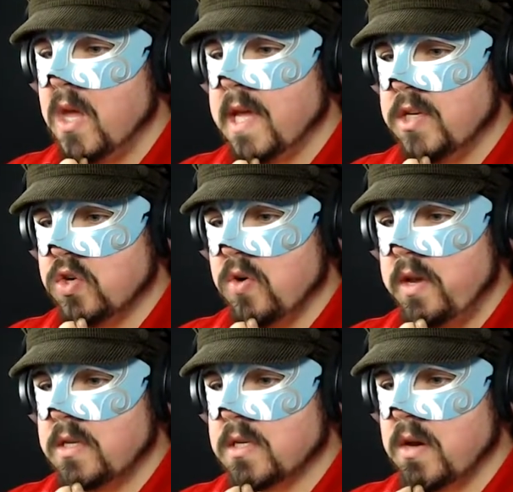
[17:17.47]

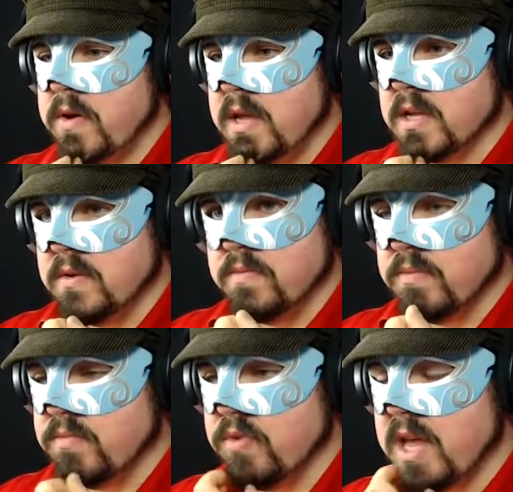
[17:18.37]
Enduring, so he
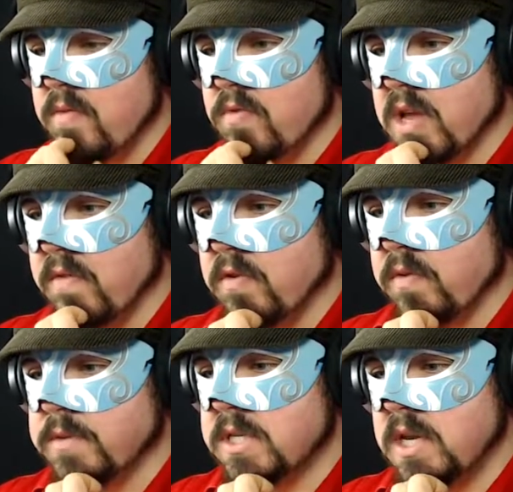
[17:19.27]
can recover
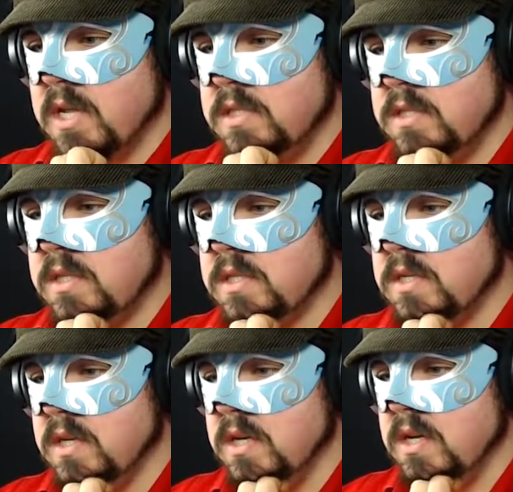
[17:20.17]
from stuns.
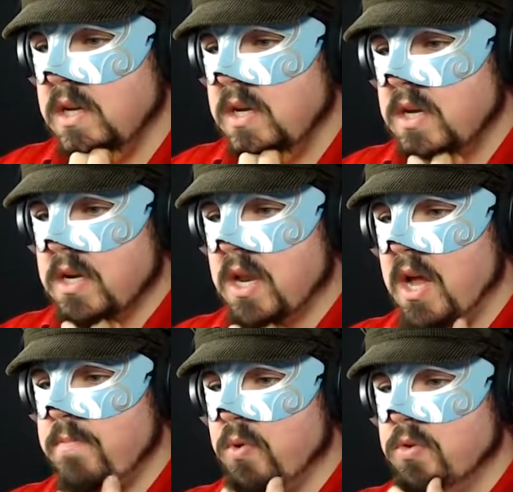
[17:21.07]

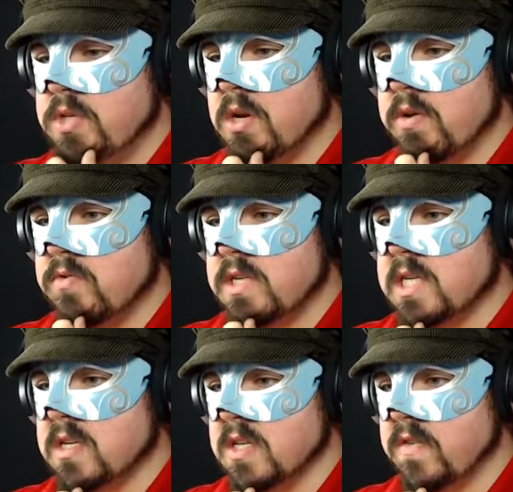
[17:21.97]
Lightborn, so he's
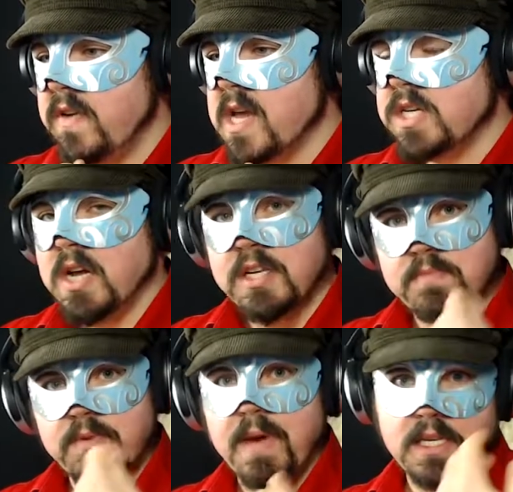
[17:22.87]
resistant to flashlights.
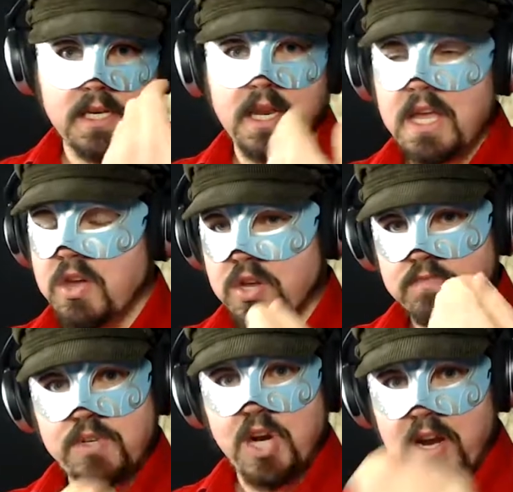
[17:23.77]
Basically, you
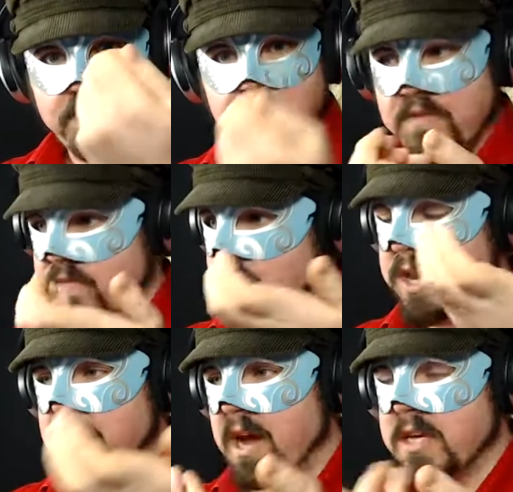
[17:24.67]
can shine one
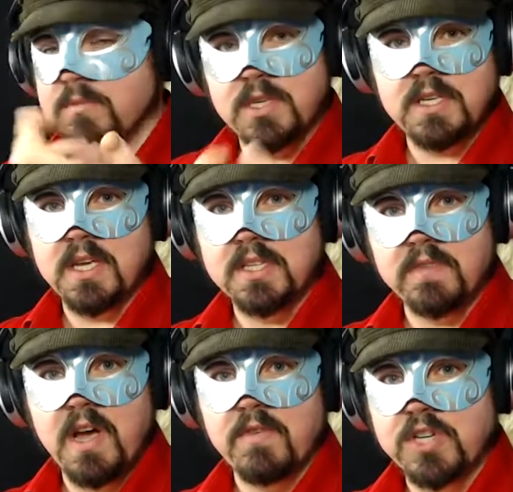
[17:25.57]
of the items as a
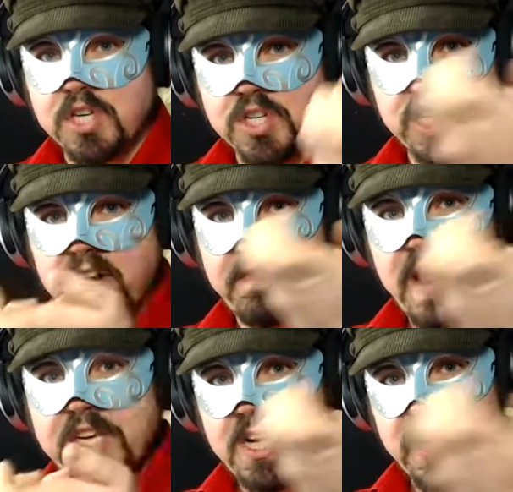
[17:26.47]
survivor is you can shine a
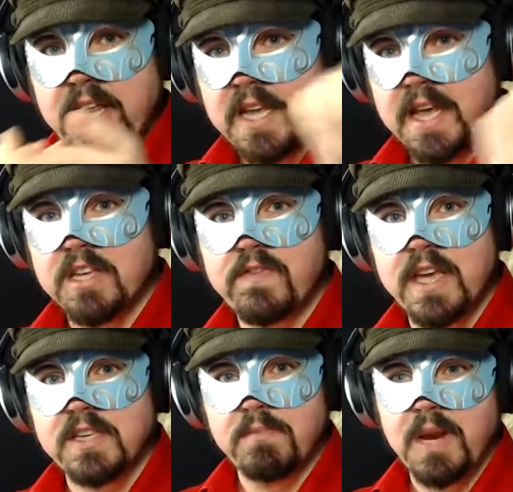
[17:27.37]
flashlight in a killer's
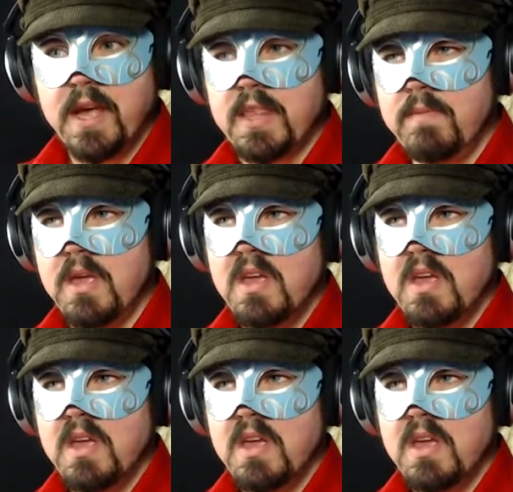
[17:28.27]
face and blind them.